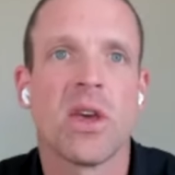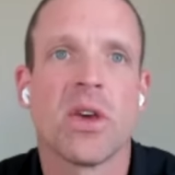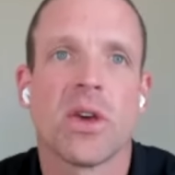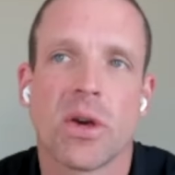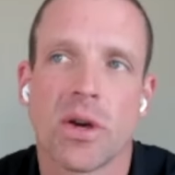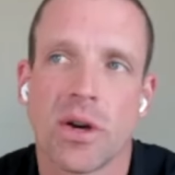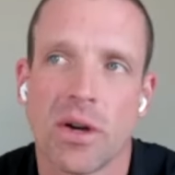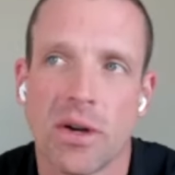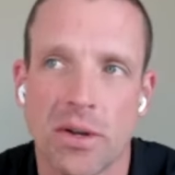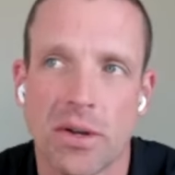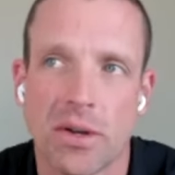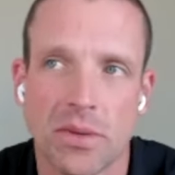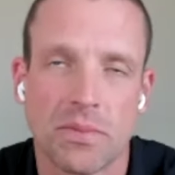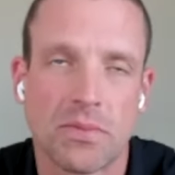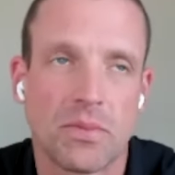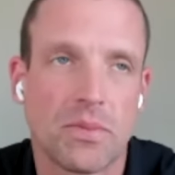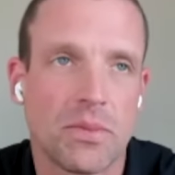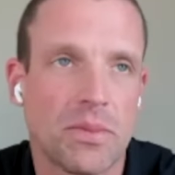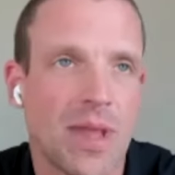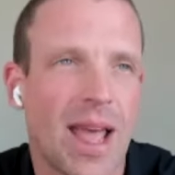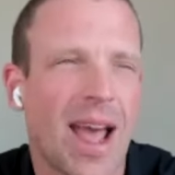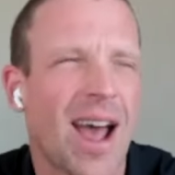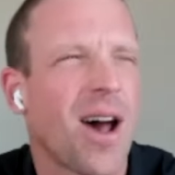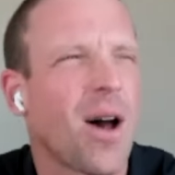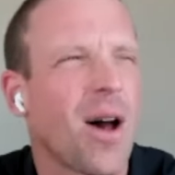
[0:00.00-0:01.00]

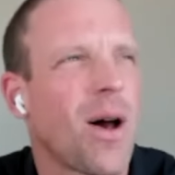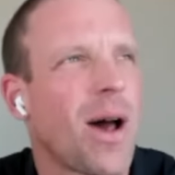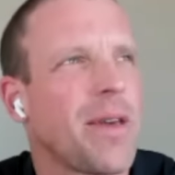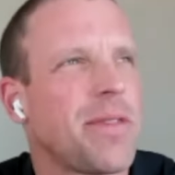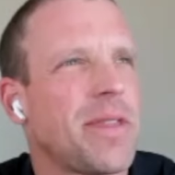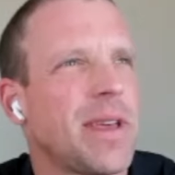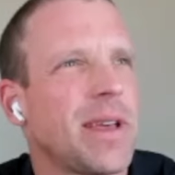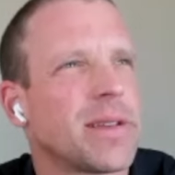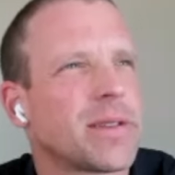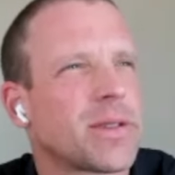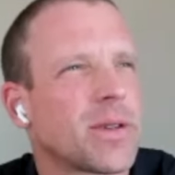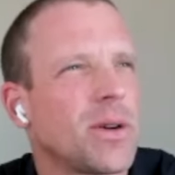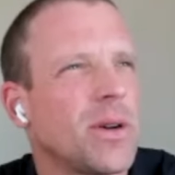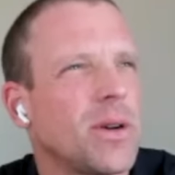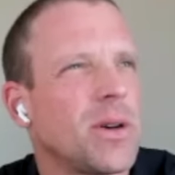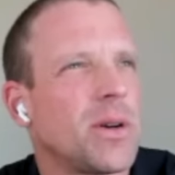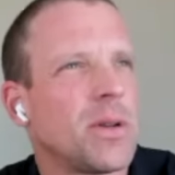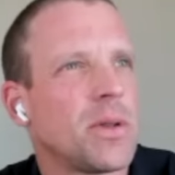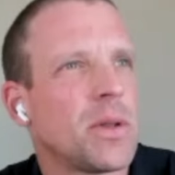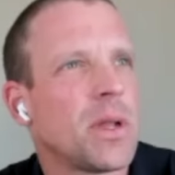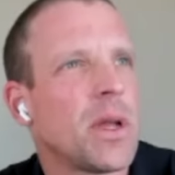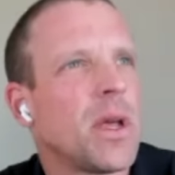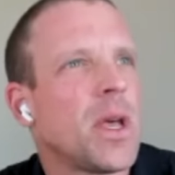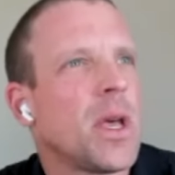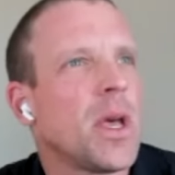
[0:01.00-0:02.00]
I think it's called
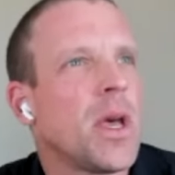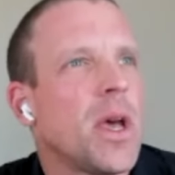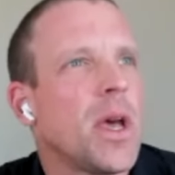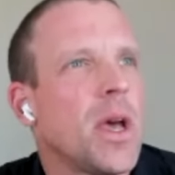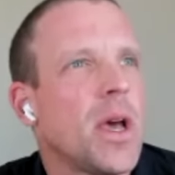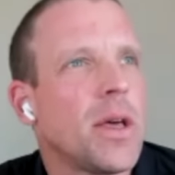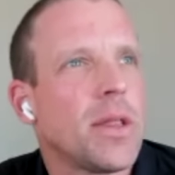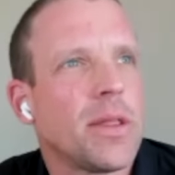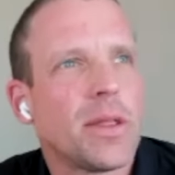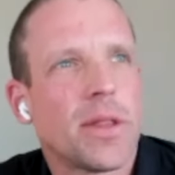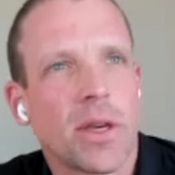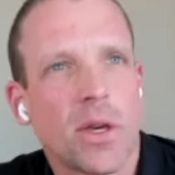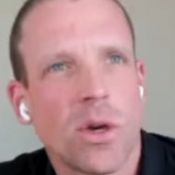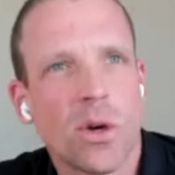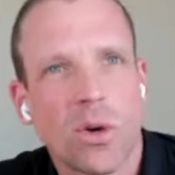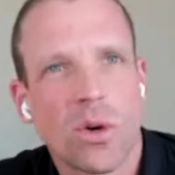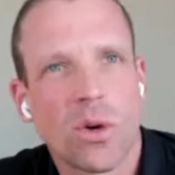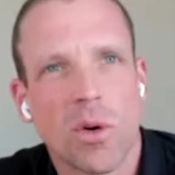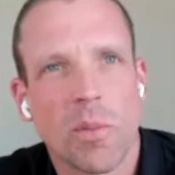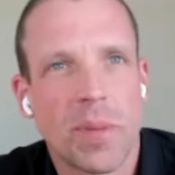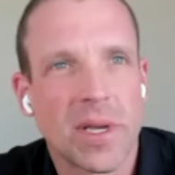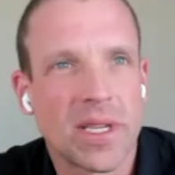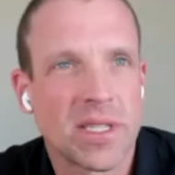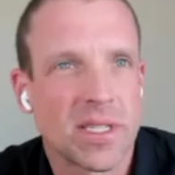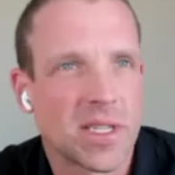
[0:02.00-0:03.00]
the Google
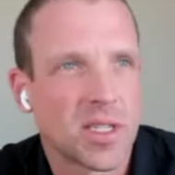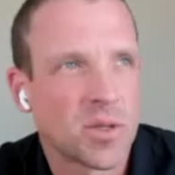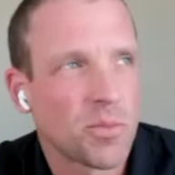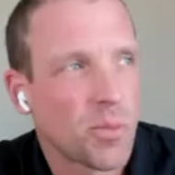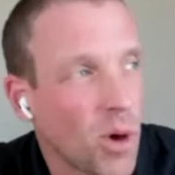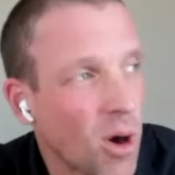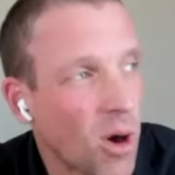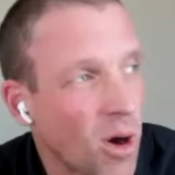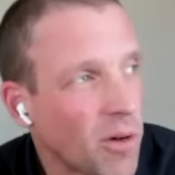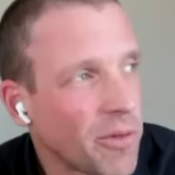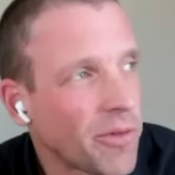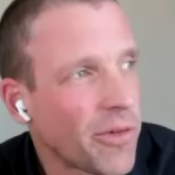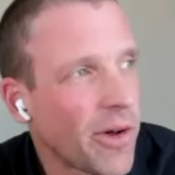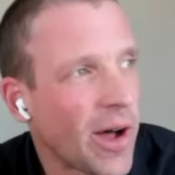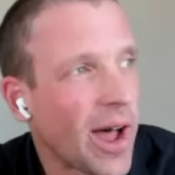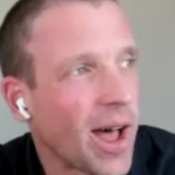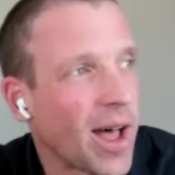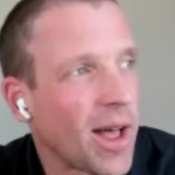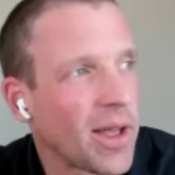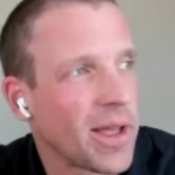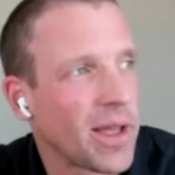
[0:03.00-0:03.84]
business profile.